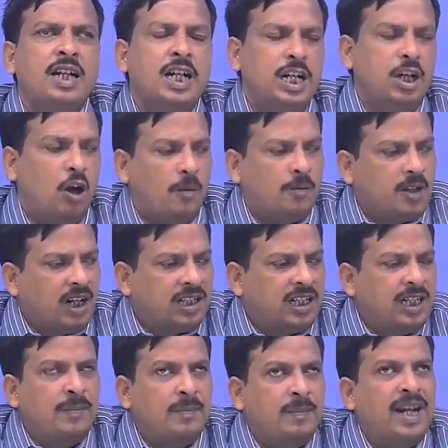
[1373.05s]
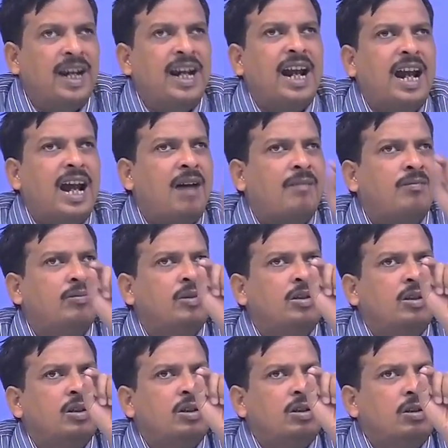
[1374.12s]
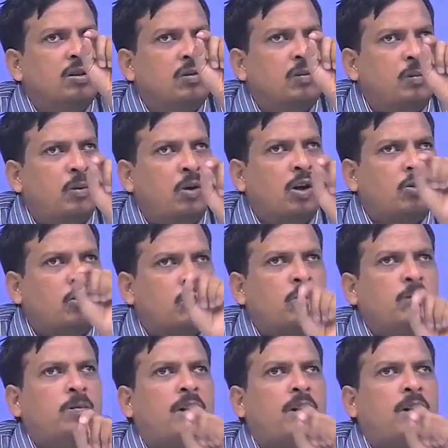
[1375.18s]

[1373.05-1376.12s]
A objective may have 4 to